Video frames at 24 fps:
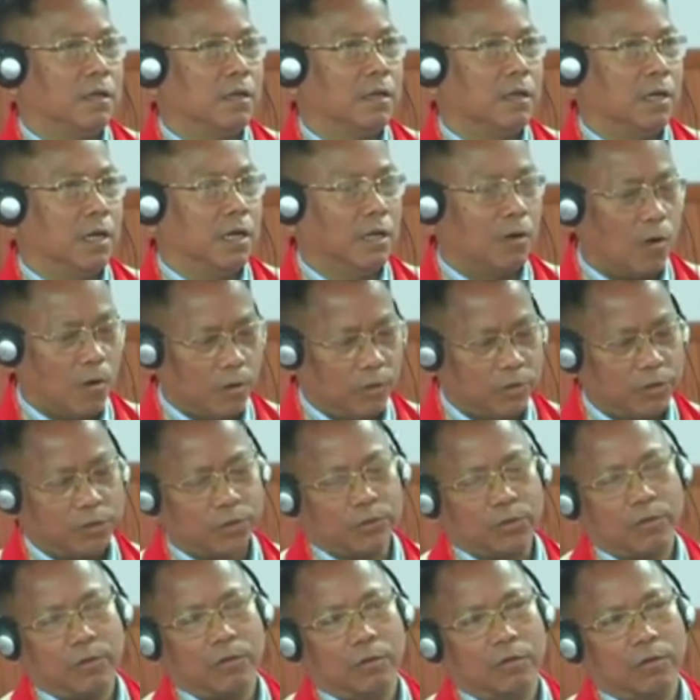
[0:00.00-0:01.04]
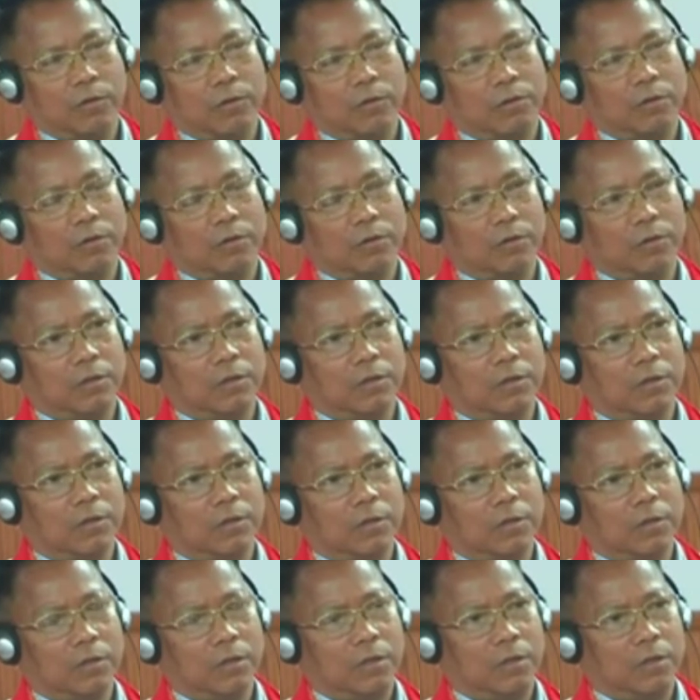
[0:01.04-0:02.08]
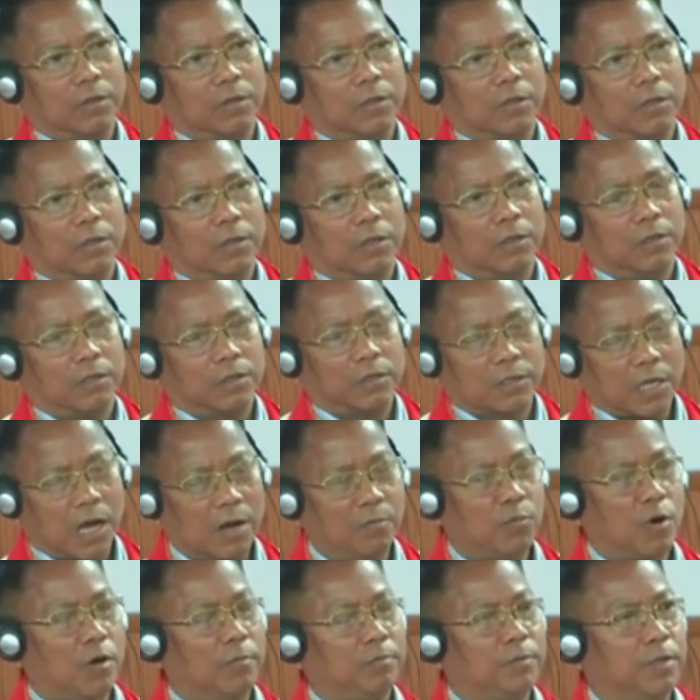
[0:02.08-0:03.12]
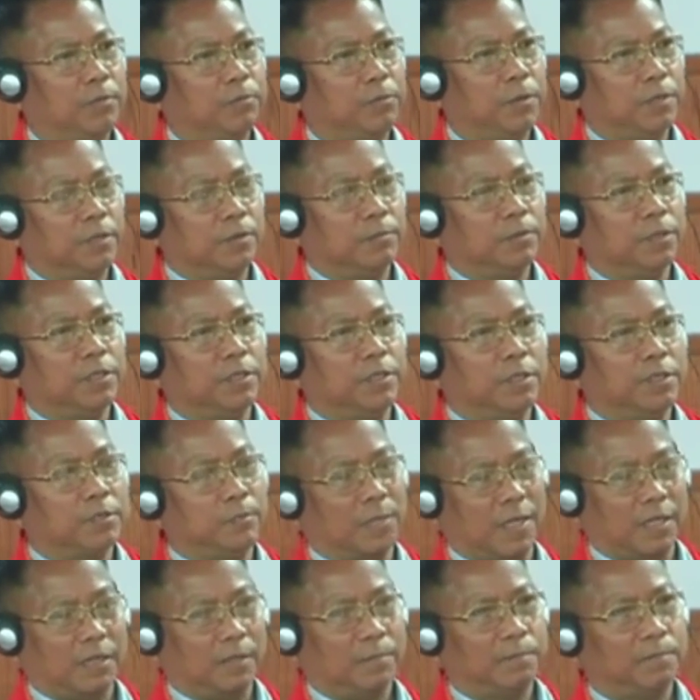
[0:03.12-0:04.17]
And also, some of the petty businessmen,